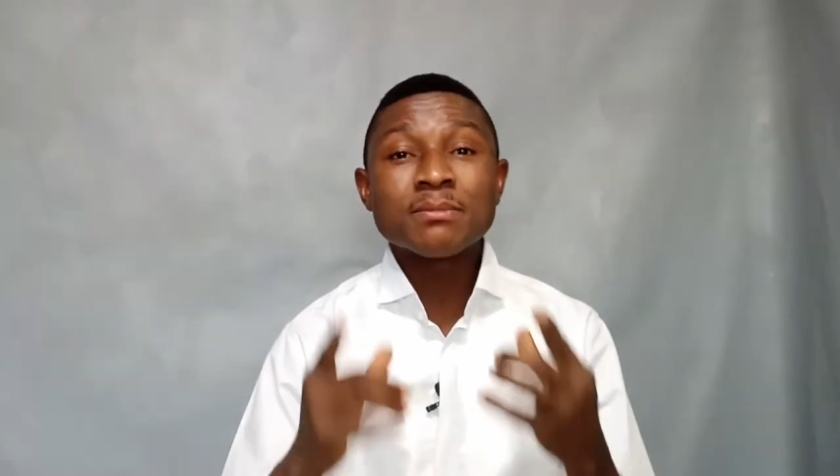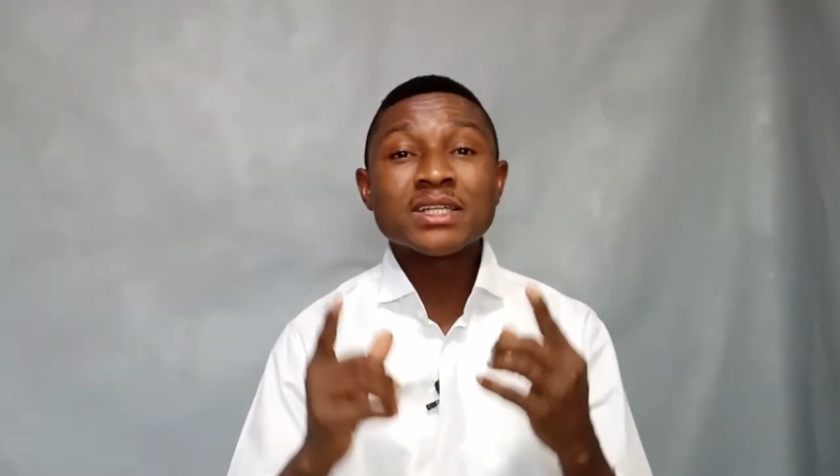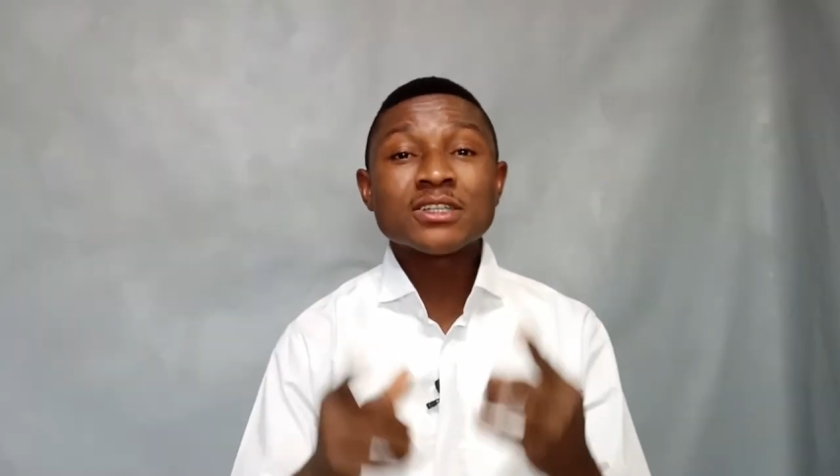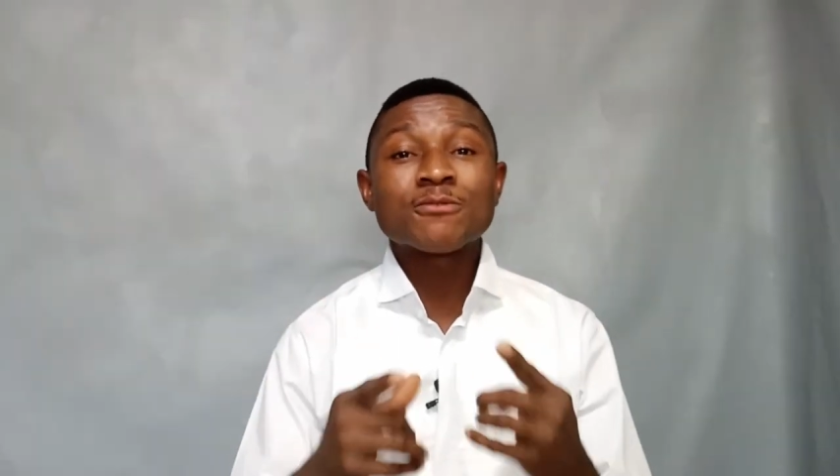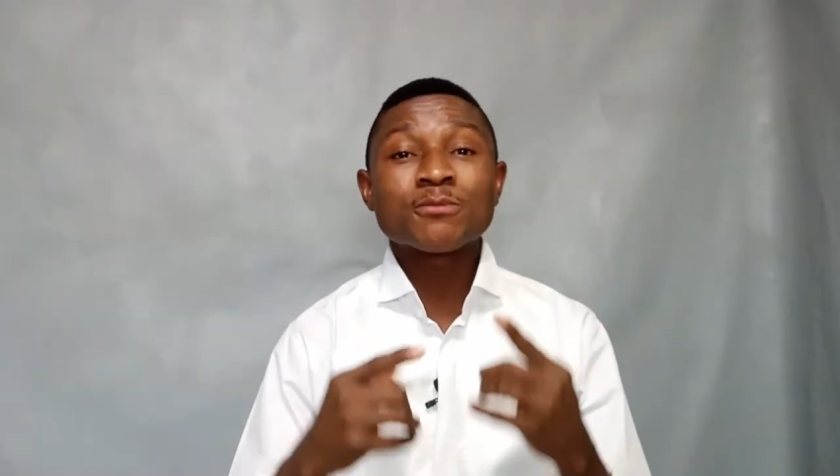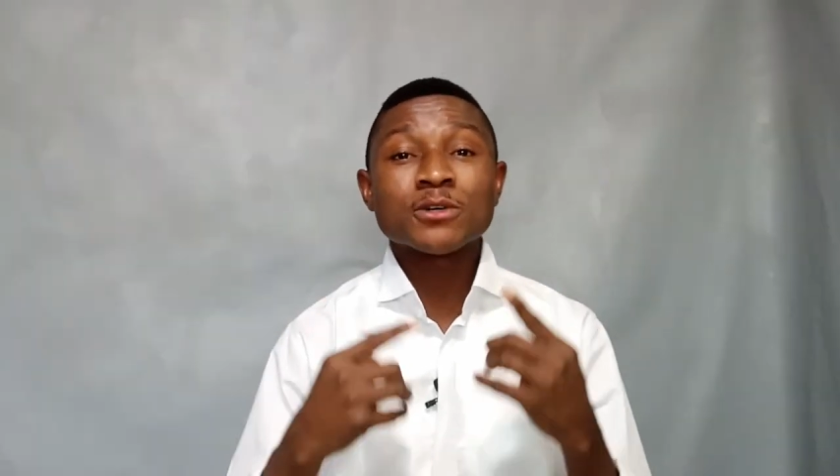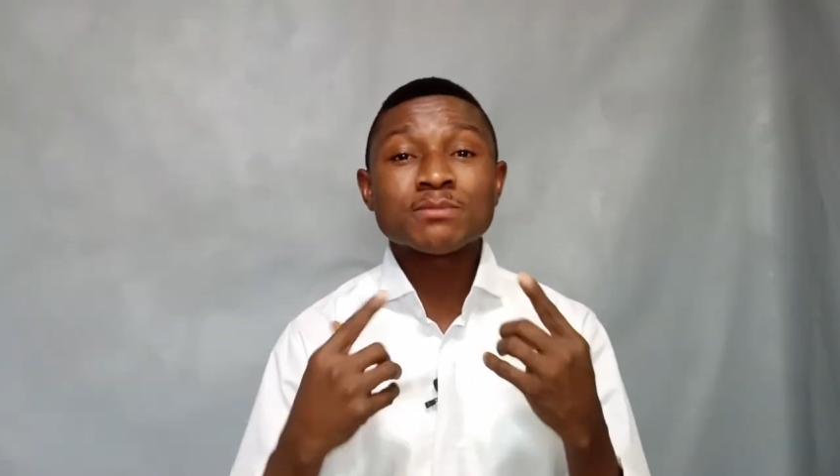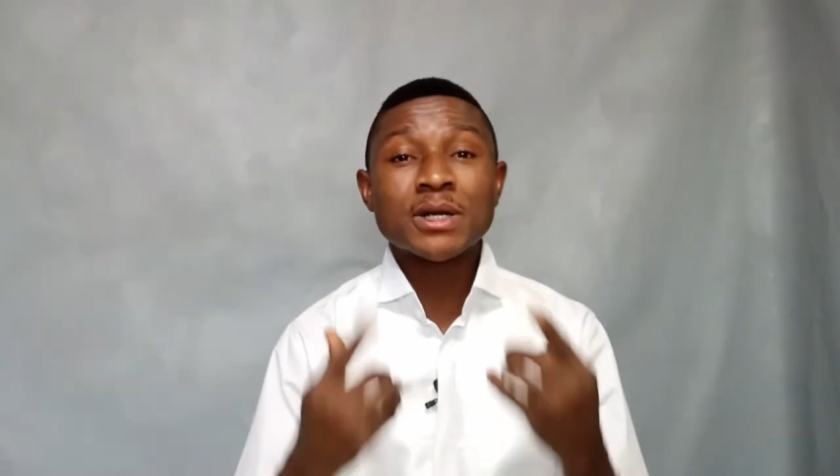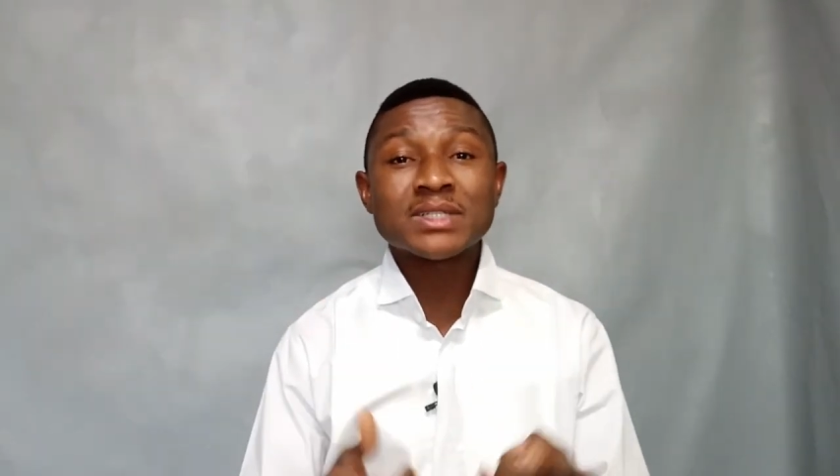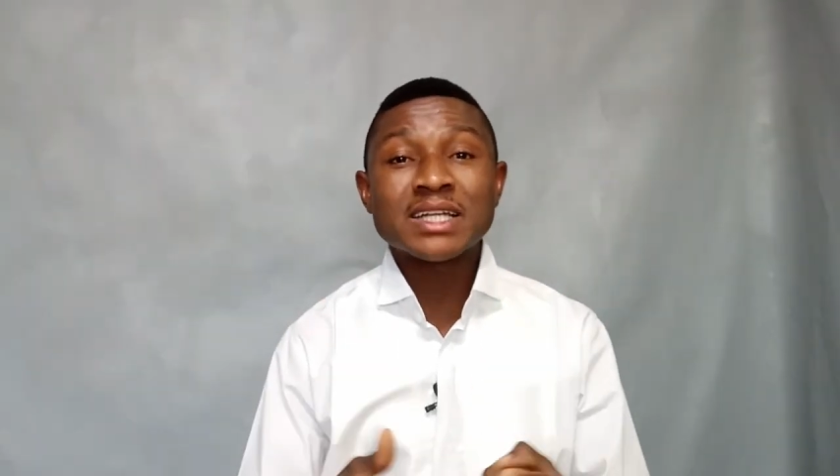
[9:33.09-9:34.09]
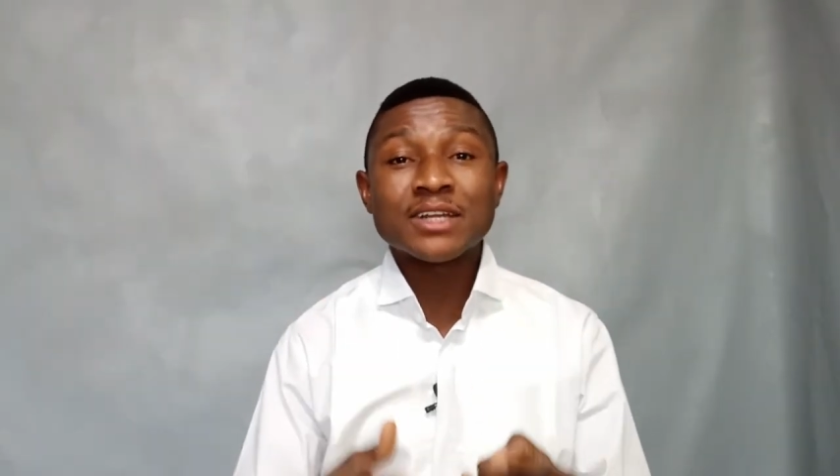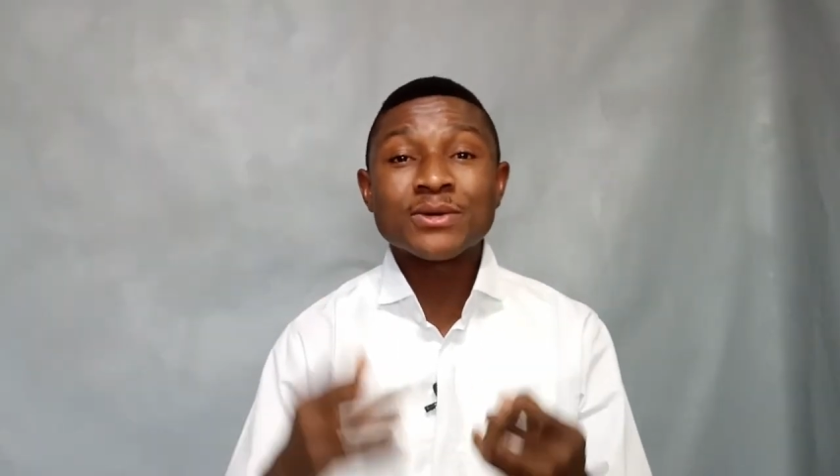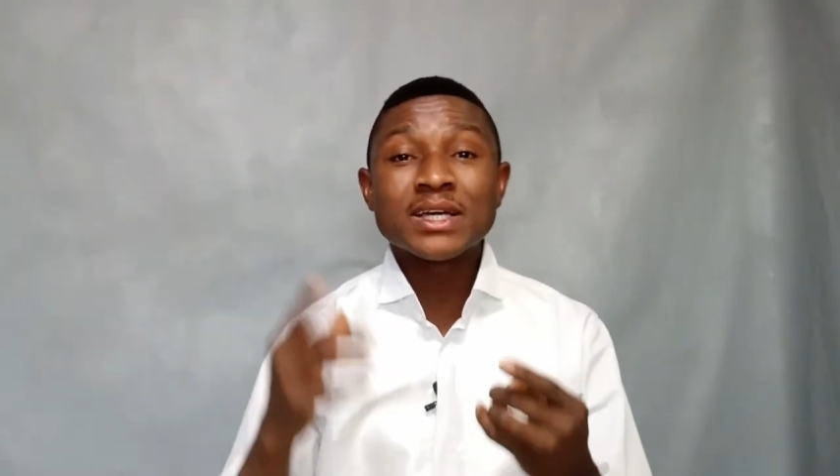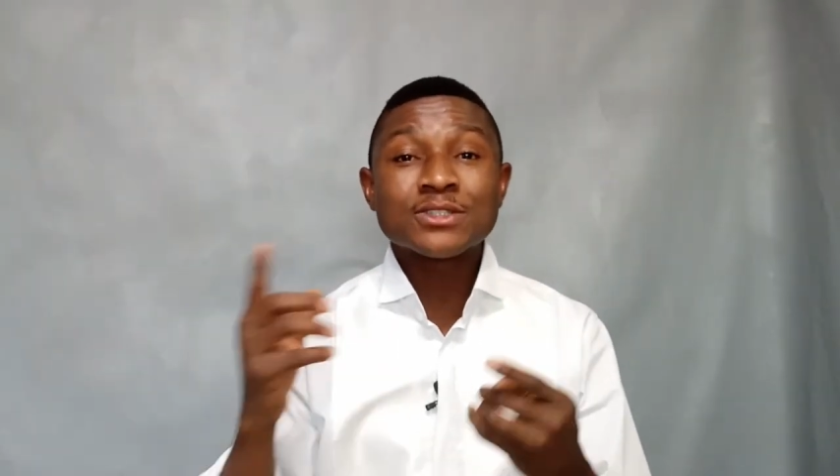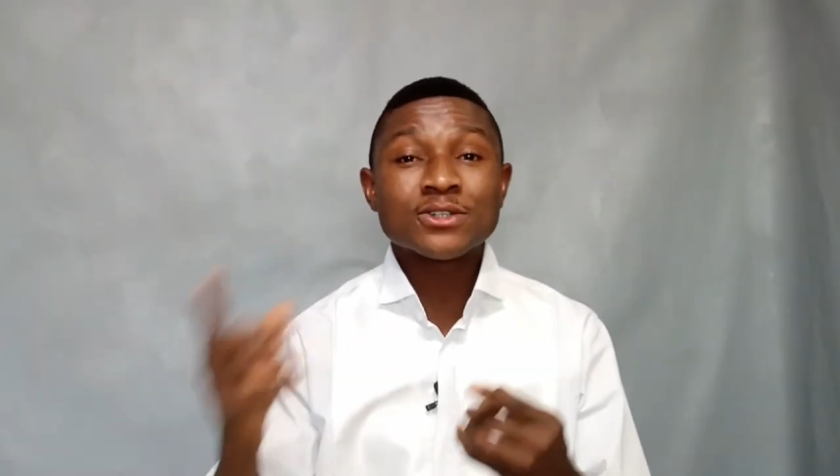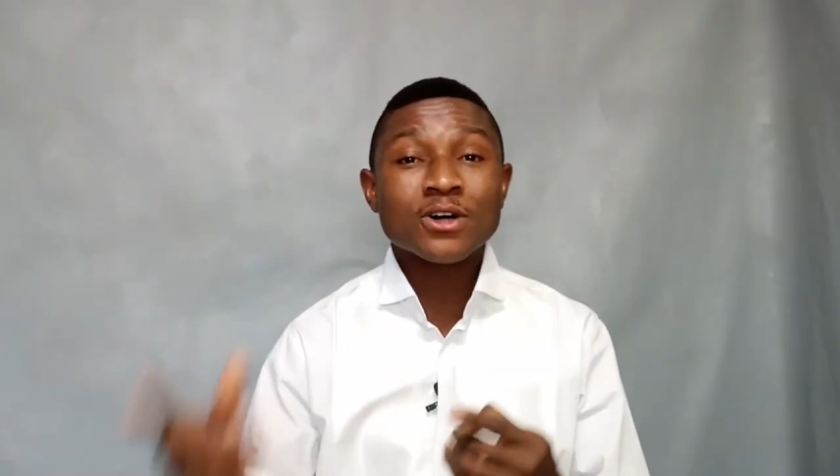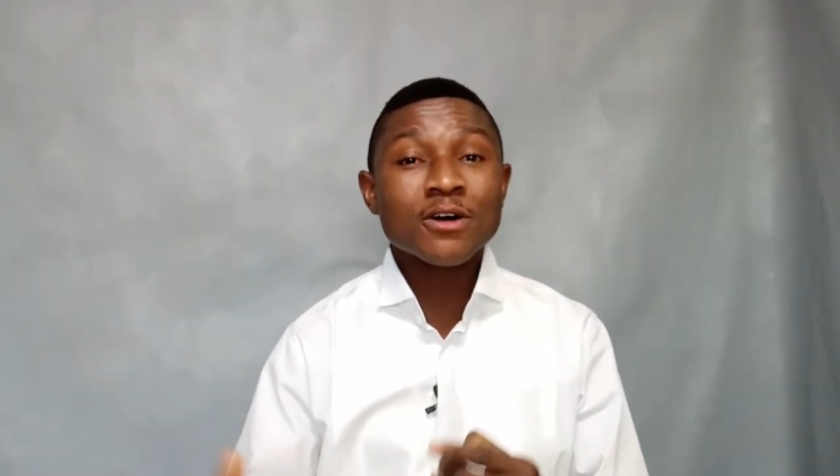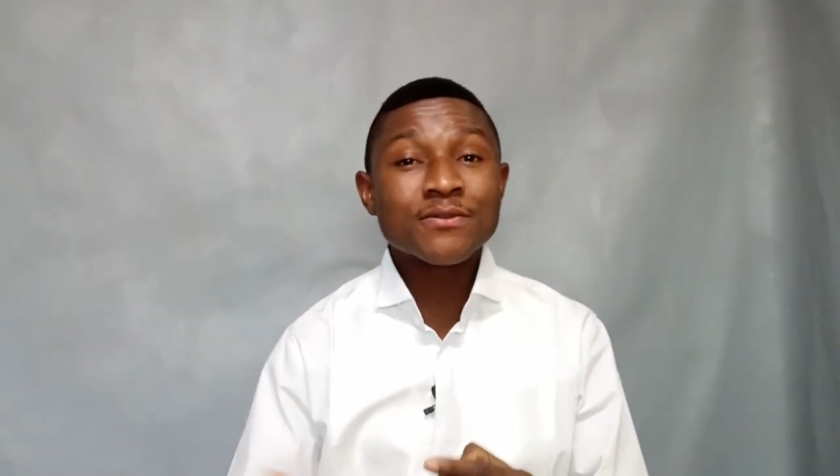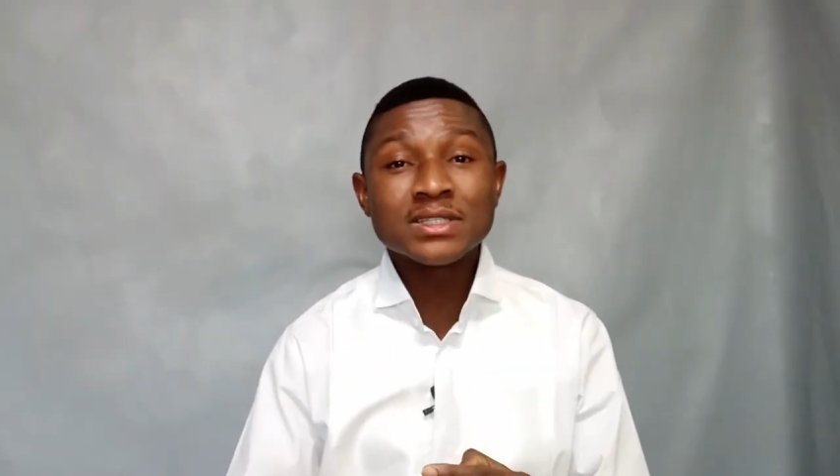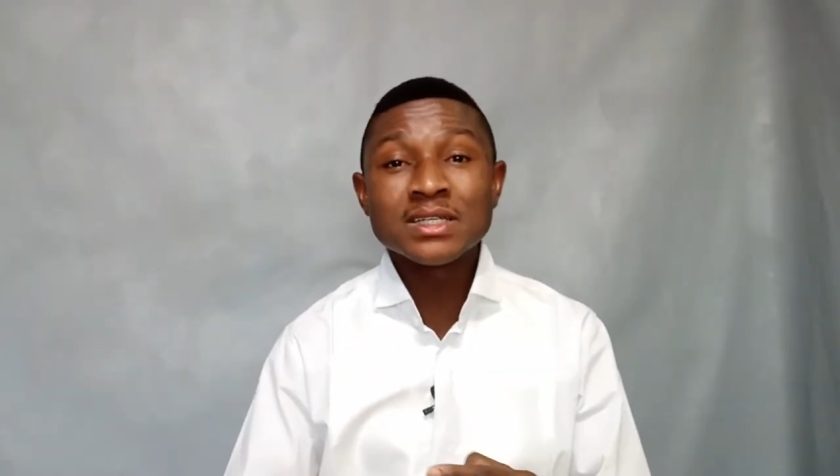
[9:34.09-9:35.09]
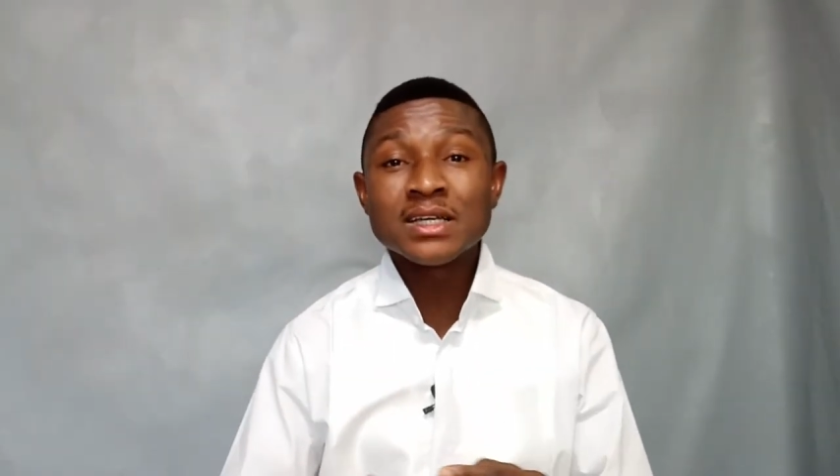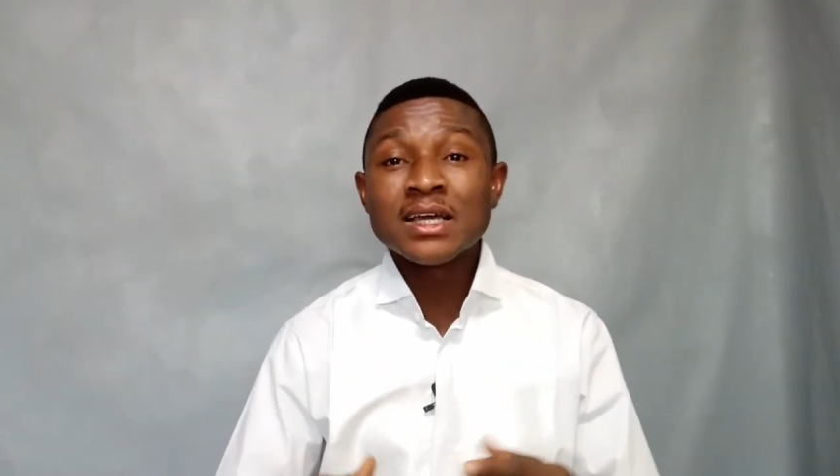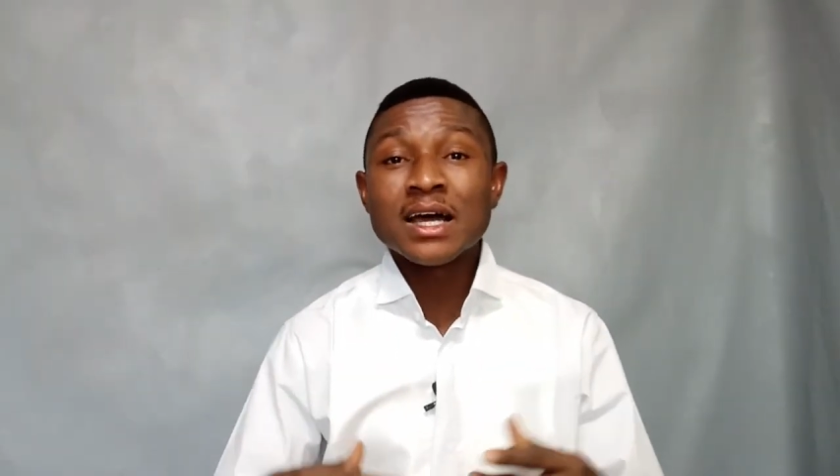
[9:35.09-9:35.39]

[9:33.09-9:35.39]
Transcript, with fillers: the blessing of prosperity that you get to the office